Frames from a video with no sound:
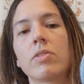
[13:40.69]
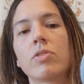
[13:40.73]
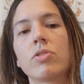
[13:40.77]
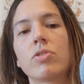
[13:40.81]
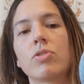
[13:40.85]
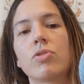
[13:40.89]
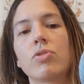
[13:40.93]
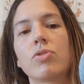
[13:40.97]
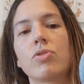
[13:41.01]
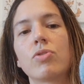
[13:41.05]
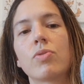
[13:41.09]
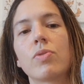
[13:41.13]

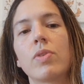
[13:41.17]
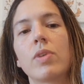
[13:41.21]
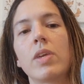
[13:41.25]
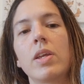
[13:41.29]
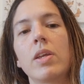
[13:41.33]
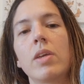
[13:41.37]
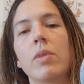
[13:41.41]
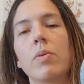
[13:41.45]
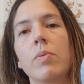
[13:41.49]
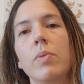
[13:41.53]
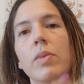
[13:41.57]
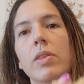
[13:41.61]

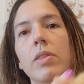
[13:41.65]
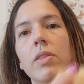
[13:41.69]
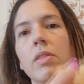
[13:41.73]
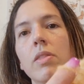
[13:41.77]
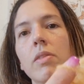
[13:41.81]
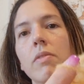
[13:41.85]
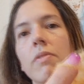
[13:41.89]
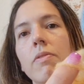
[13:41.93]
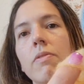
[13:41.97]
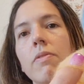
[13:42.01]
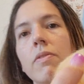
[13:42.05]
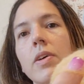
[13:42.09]
string with
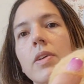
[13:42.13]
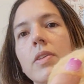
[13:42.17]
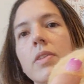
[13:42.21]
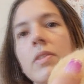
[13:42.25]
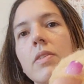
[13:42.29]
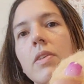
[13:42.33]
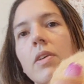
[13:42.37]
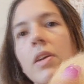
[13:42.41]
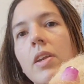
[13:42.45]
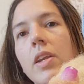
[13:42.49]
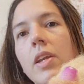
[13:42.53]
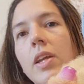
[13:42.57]
the
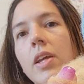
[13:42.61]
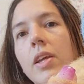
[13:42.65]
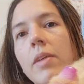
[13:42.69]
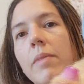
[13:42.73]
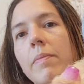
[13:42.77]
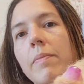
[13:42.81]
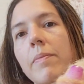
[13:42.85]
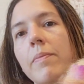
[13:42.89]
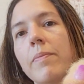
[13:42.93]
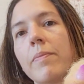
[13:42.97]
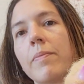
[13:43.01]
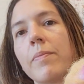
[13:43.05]
fuzz on
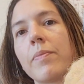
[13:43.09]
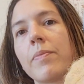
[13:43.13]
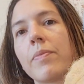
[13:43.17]
it,